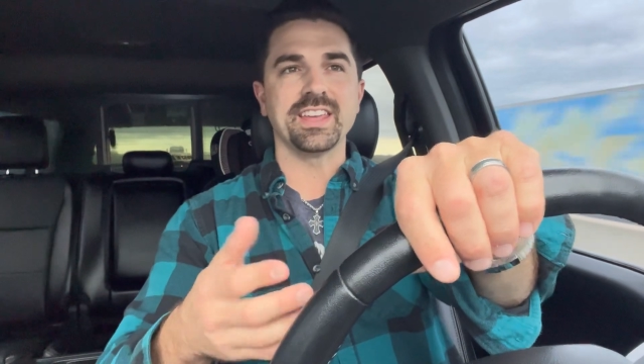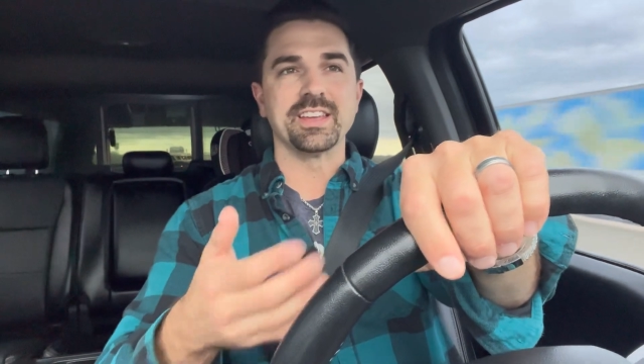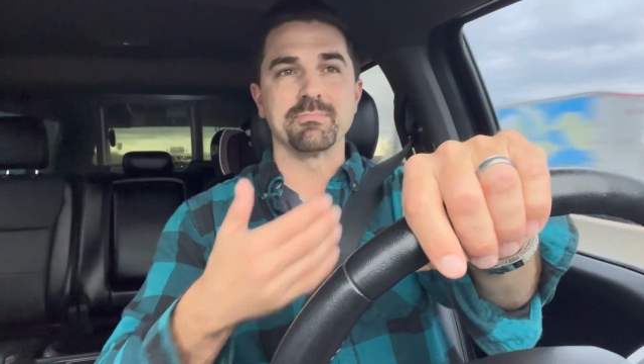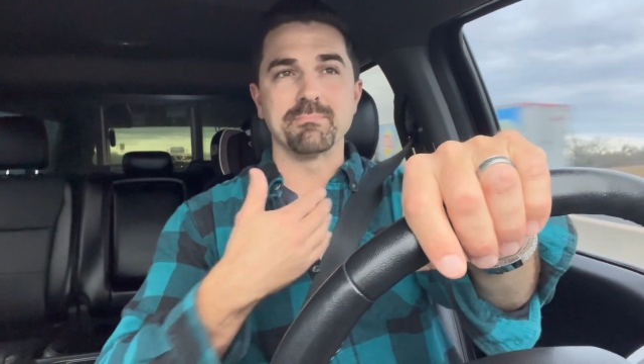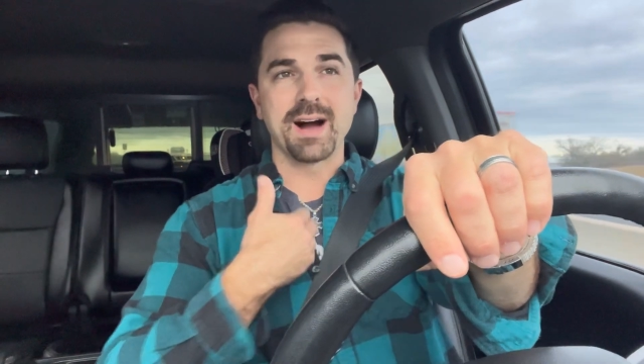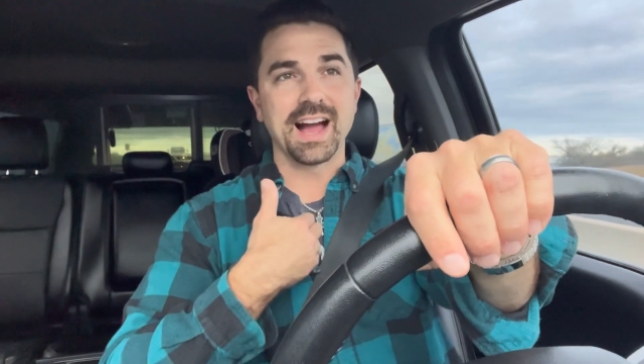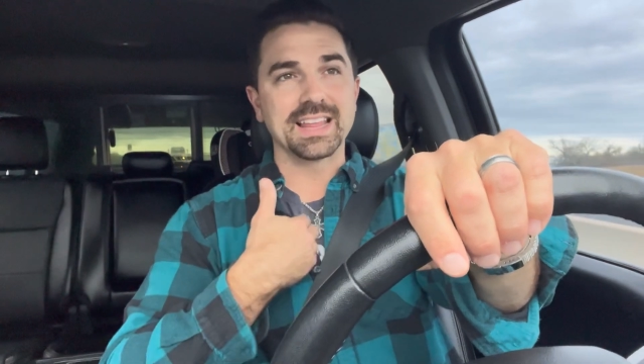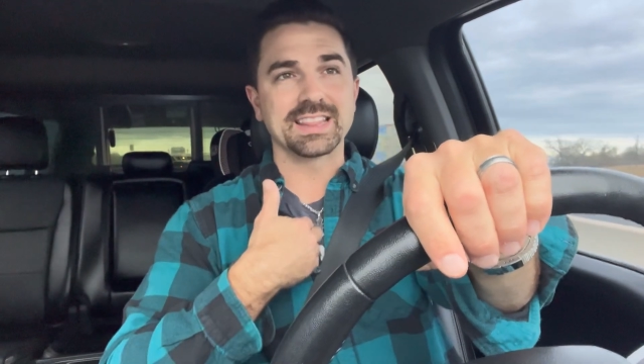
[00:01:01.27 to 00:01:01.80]
in
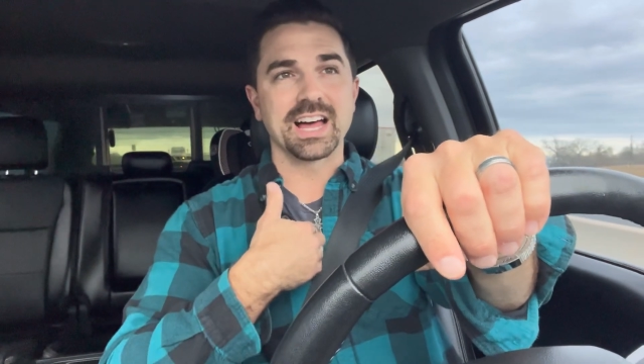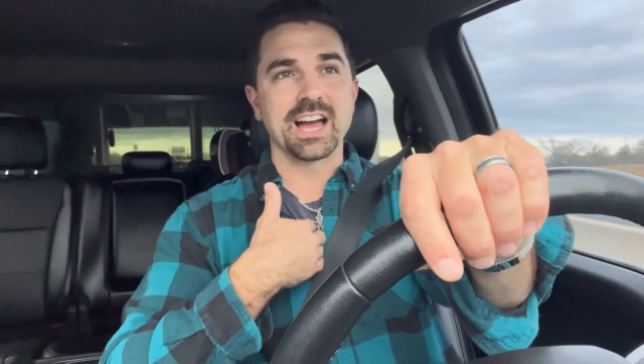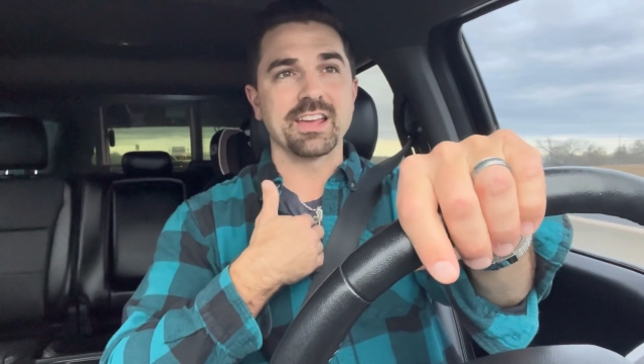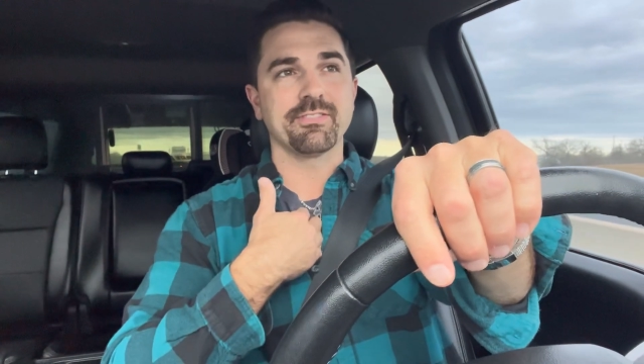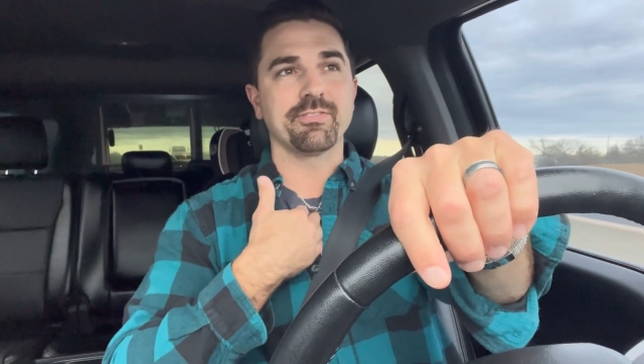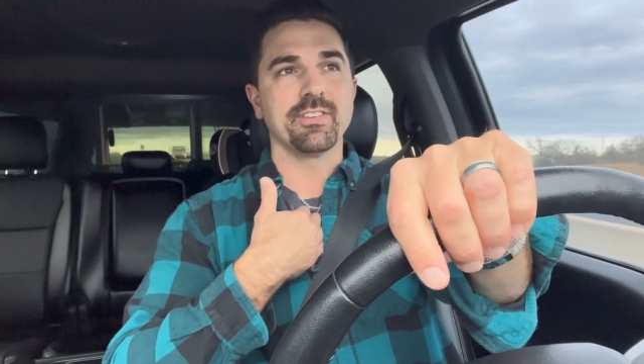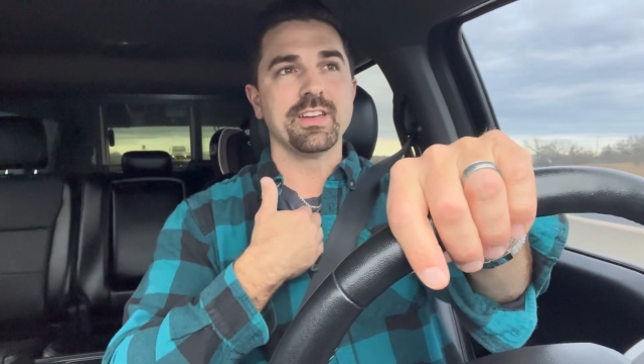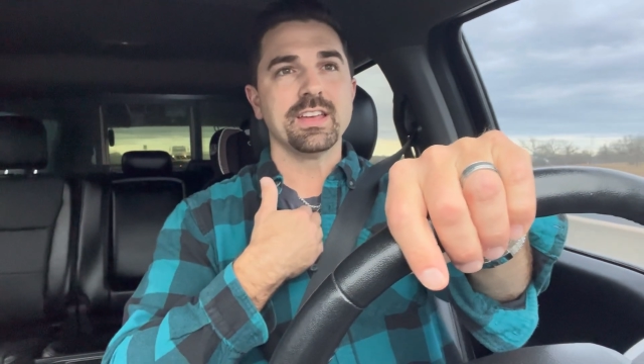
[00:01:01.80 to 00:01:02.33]
my
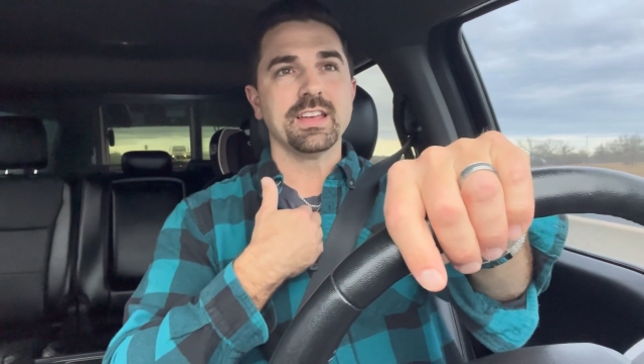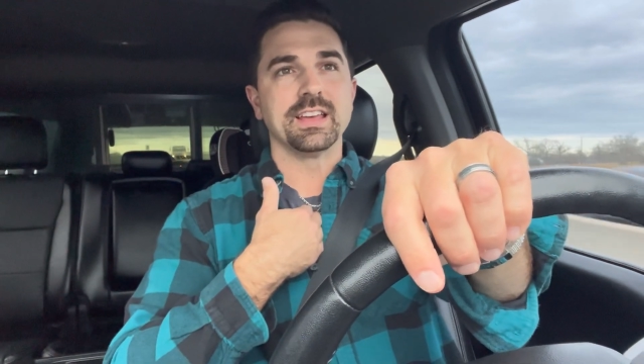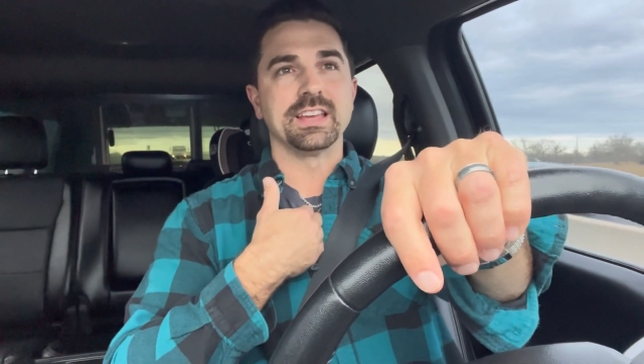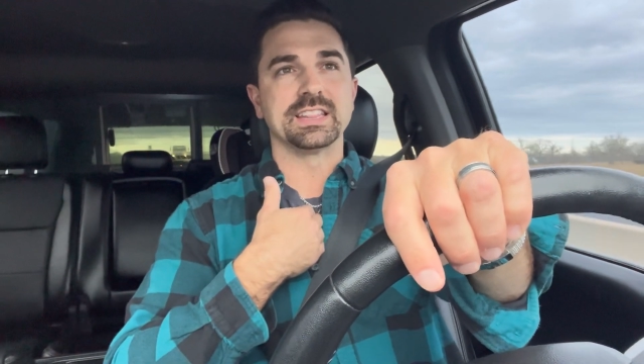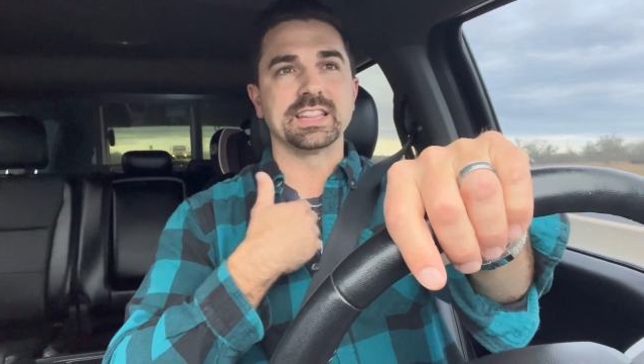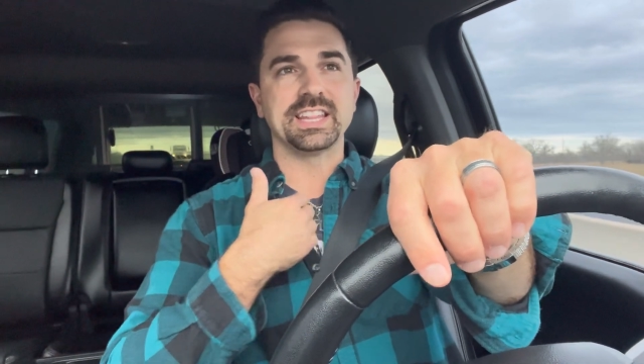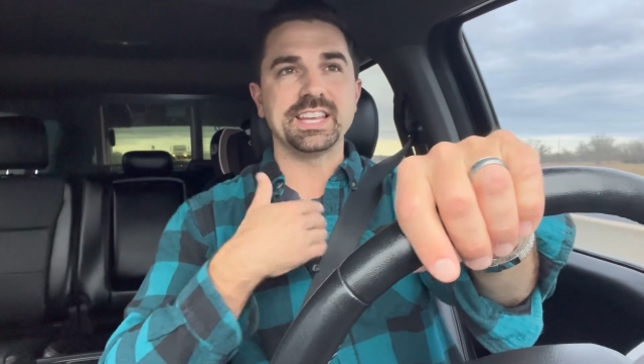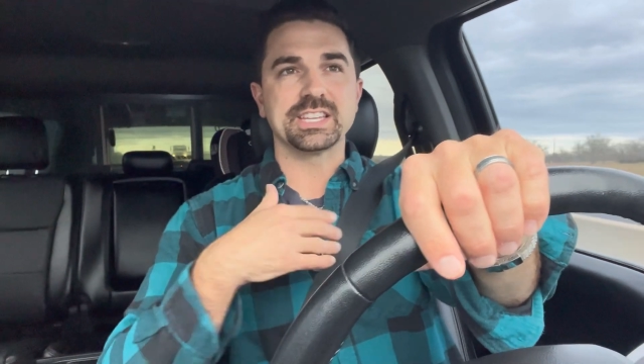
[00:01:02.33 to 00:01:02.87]
life,
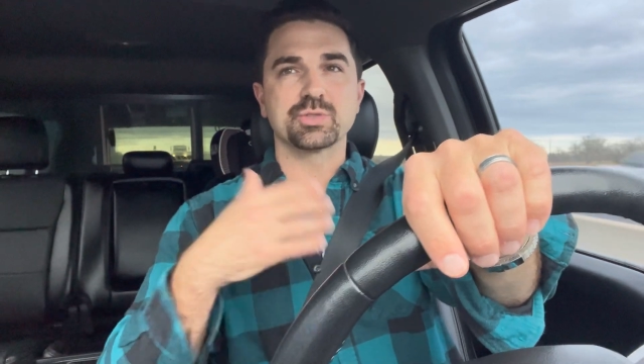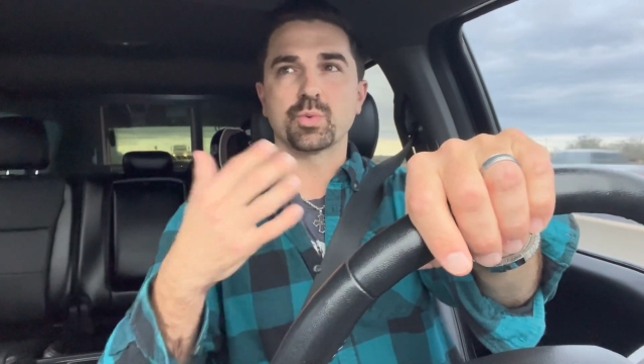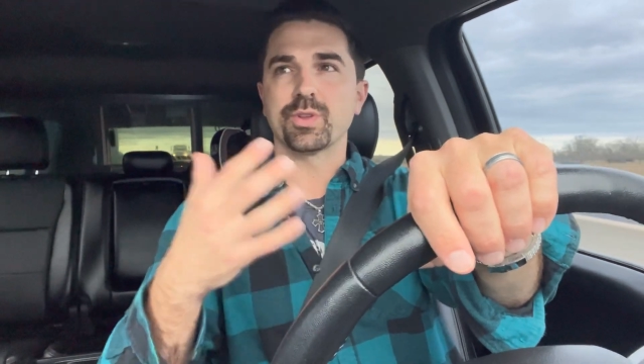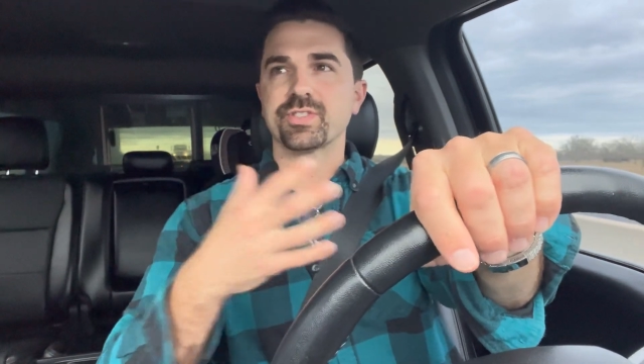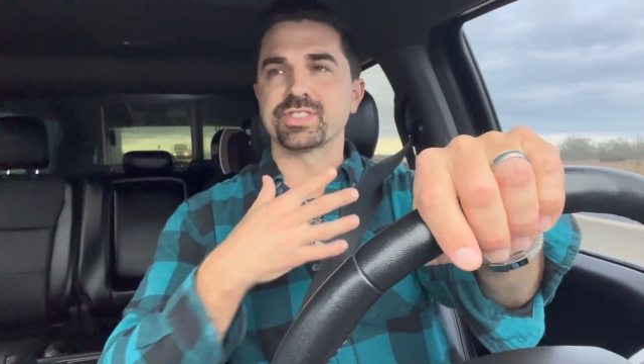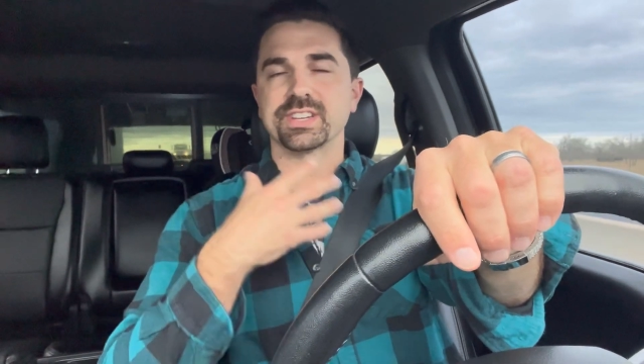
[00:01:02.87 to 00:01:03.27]
at least with